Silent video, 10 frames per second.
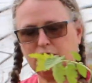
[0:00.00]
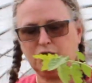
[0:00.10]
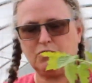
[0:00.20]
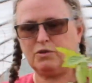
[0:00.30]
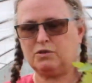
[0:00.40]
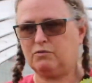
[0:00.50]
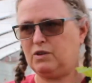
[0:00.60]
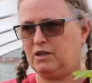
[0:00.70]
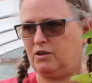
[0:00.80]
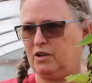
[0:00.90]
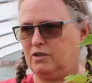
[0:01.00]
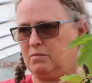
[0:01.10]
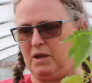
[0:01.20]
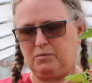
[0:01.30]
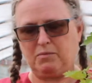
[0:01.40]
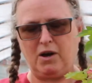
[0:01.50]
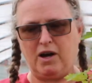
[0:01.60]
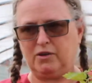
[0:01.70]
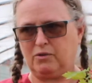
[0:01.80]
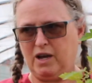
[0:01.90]
of yours are written on the paper
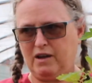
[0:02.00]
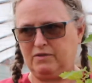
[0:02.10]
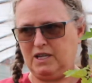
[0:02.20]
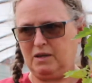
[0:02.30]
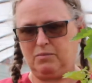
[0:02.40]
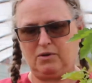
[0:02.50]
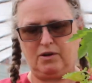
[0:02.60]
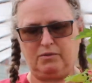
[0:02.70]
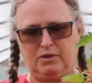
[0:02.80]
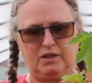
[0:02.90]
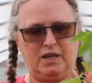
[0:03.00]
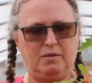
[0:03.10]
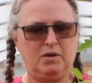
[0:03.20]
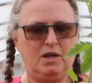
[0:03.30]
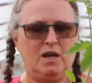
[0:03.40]
pot or have tape on with the name.